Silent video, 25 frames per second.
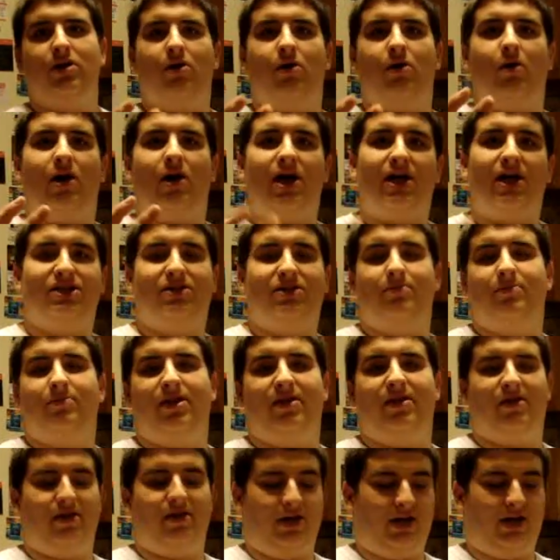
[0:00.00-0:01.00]
or ask
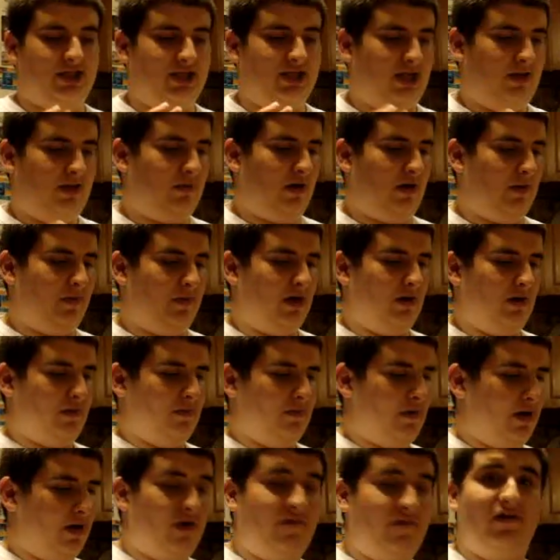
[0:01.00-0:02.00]
somebody there, because they could probably help you
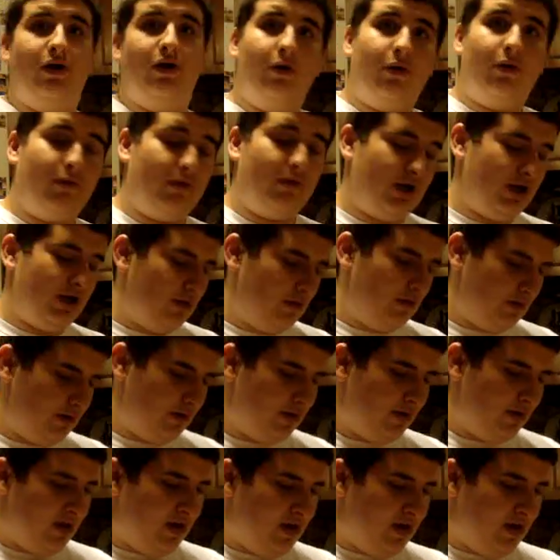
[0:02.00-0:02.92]
better if you don't know what you're doing.